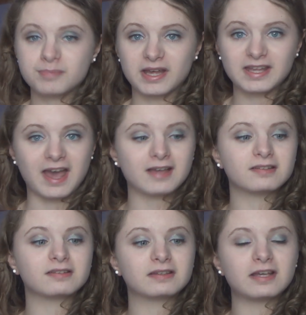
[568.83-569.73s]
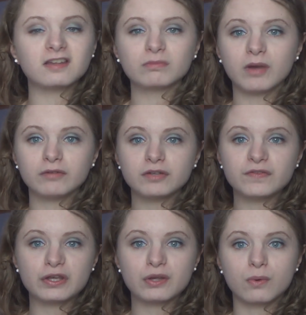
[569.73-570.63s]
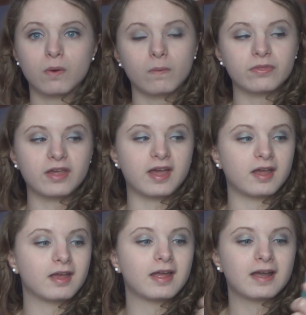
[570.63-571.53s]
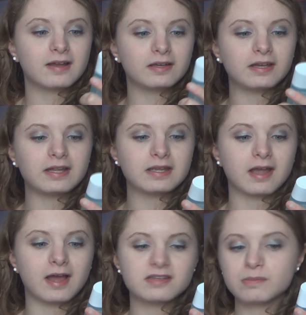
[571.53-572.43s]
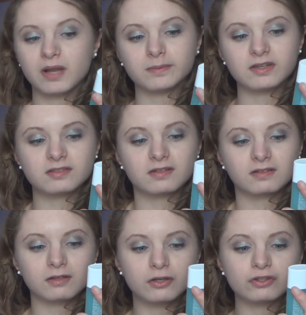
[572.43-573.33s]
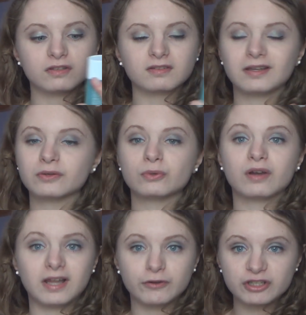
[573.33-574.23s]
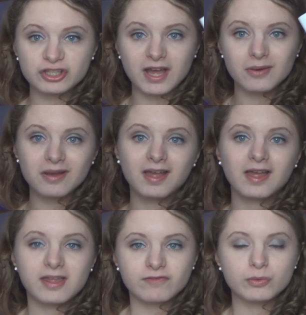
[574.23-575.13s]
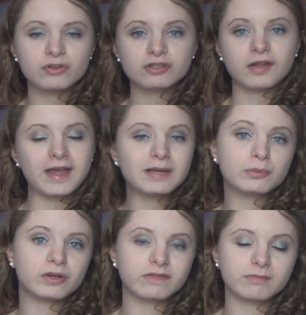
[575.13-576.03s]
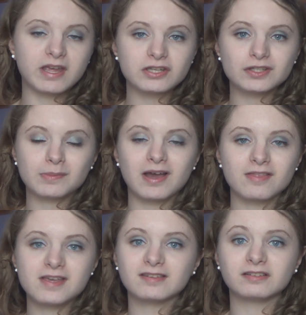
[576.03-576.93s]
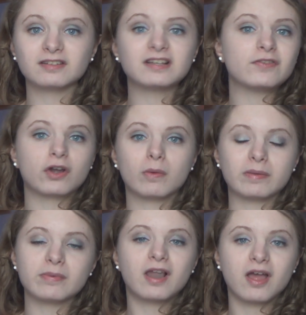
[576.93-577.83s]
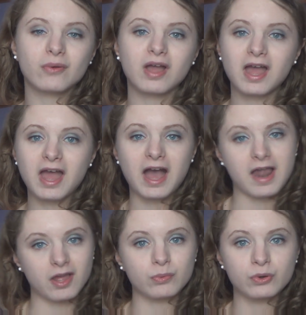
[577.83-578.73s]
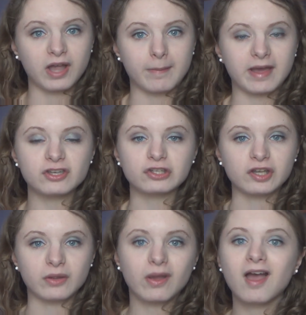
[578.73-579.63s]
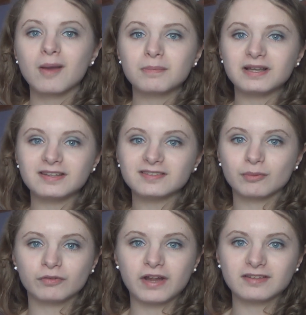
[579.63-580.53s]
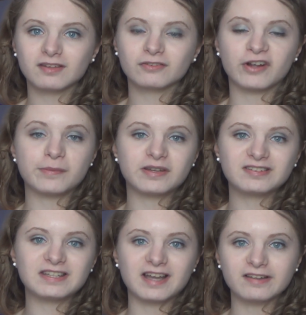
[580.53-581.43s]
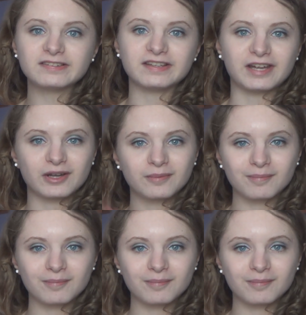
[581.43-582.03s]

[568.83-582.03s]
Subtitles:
But yes, that's my review on the Clinique Anti-Blemish Solutions Clinical Clearing Gel. If you want to know any more information about this, then just leave a comment below and I will get back to you. Please comment, rate, subscribe, and see you guys soon.